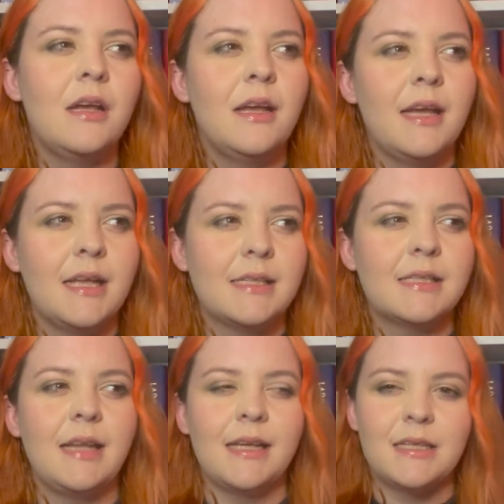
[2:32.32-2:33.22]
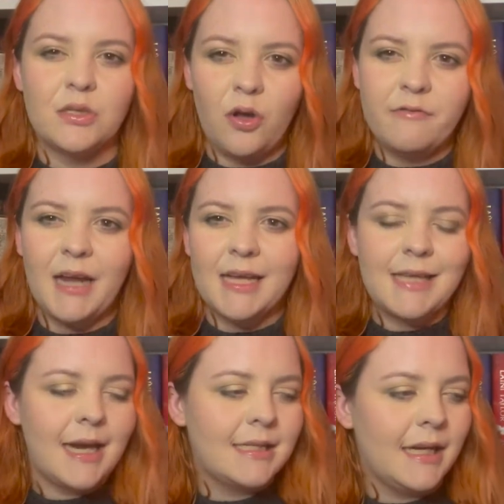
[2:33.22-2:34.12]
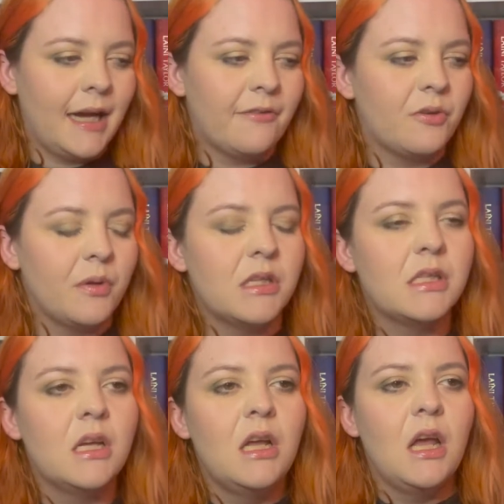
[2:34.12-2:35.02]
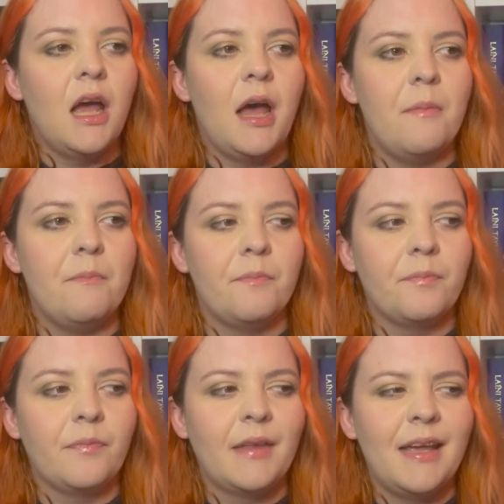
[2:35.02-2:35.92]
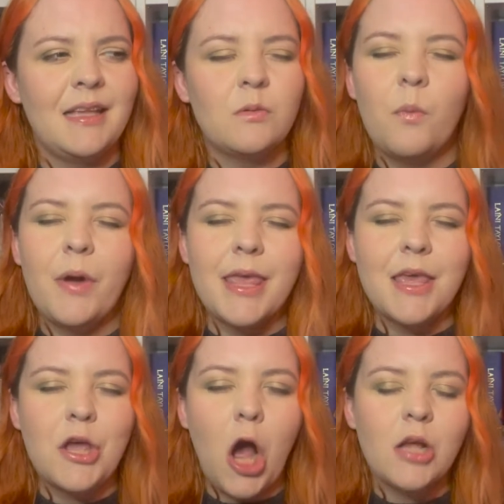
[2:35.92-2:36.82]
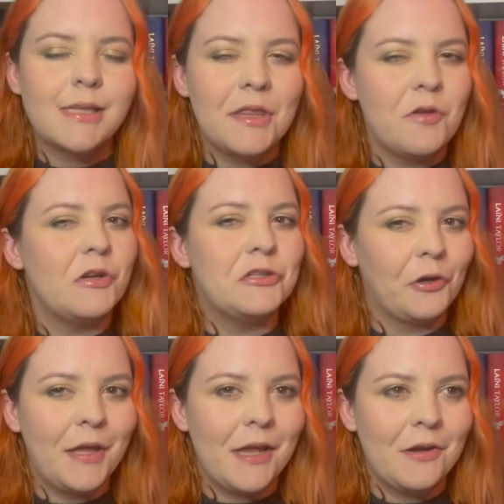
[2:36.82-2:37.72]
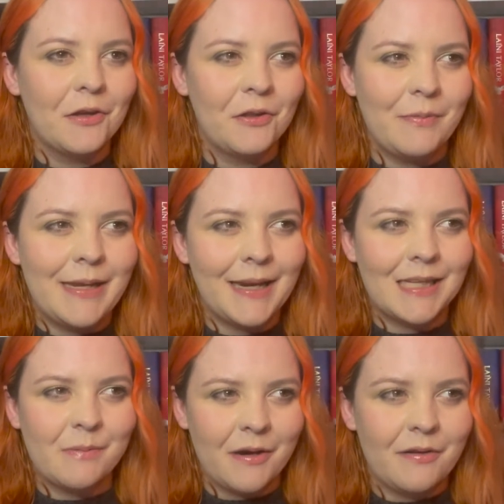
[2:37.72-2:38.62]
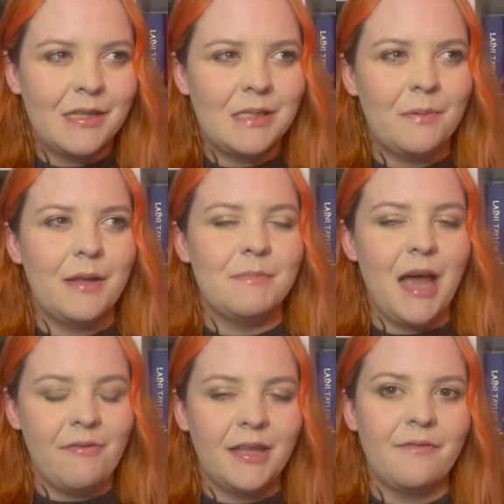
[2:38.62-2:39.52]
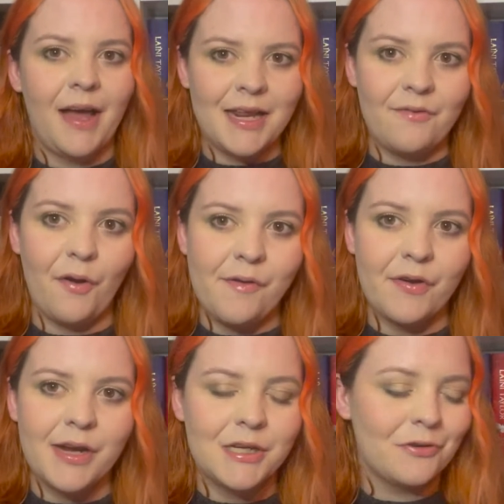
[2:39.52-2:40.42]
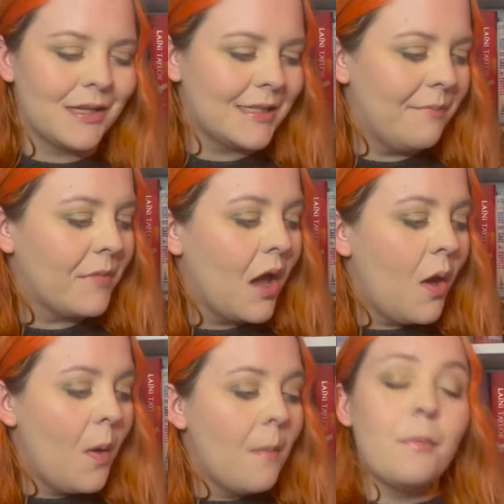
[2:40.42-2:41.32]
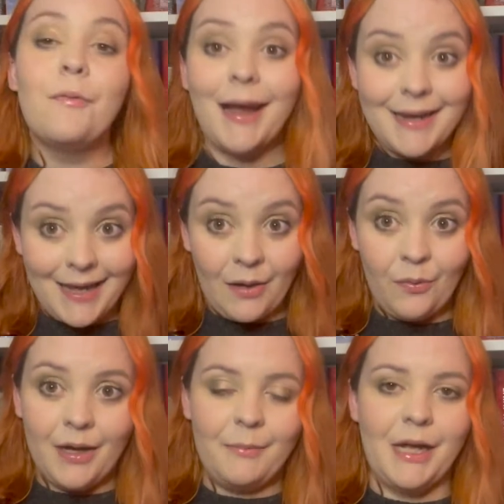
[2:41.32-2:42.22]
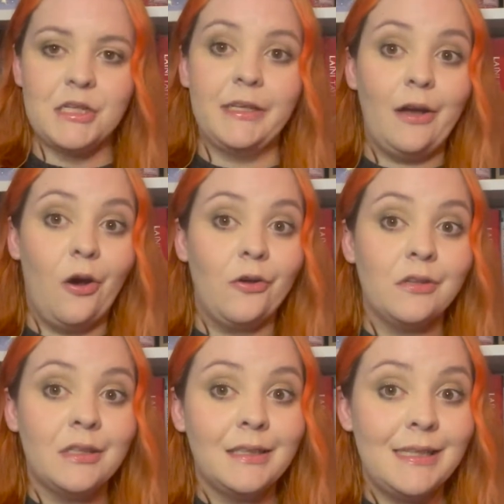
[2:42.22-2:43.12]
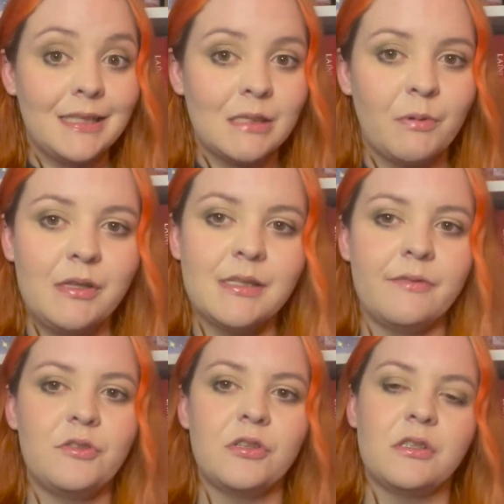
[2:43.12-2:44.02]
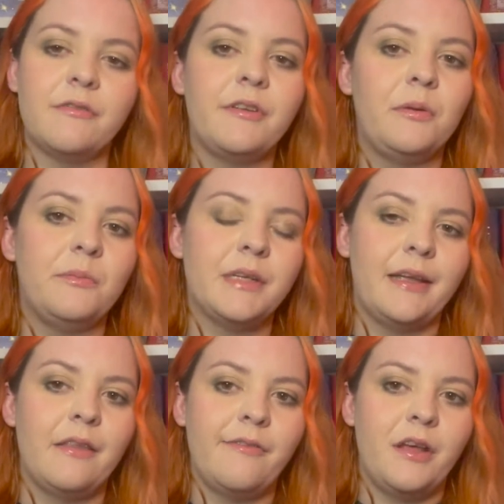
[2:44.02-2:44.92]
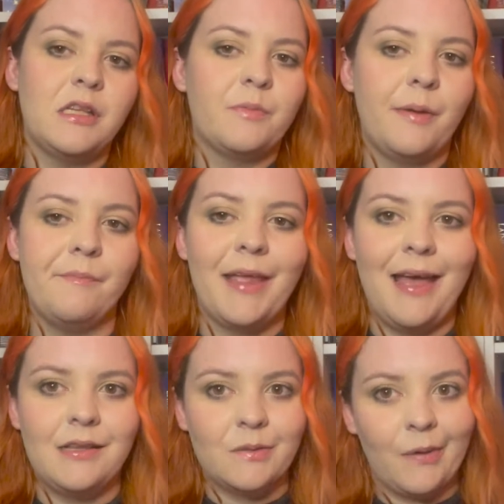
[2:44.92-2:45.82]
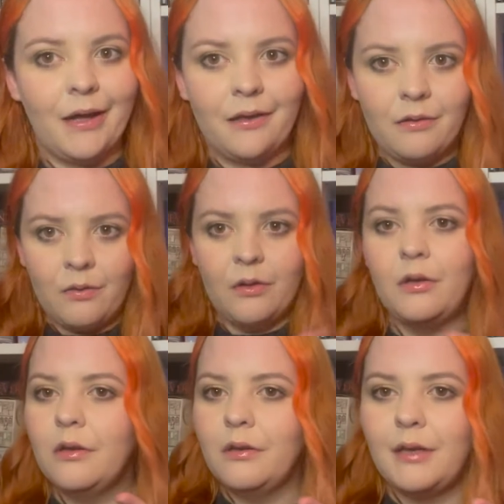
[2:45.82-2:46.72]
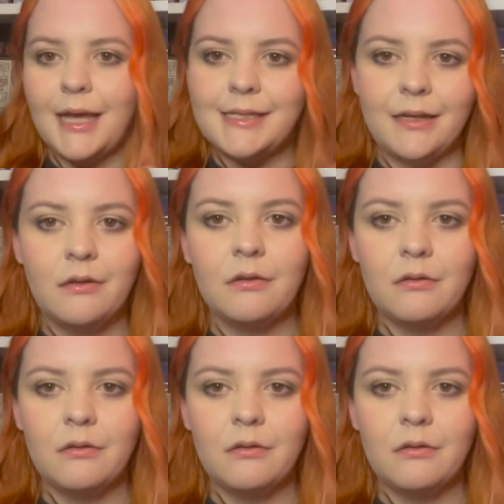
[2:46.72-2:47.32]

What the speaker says: it's nice to sort of dissect it afterwards. It's one where you can't say that you're enjoying the reading experience, but I'm definitely finding it very, very interesting. But right now I'm actually on Lisa's sprints. I've just filmed in the first sprint, hence why lighting,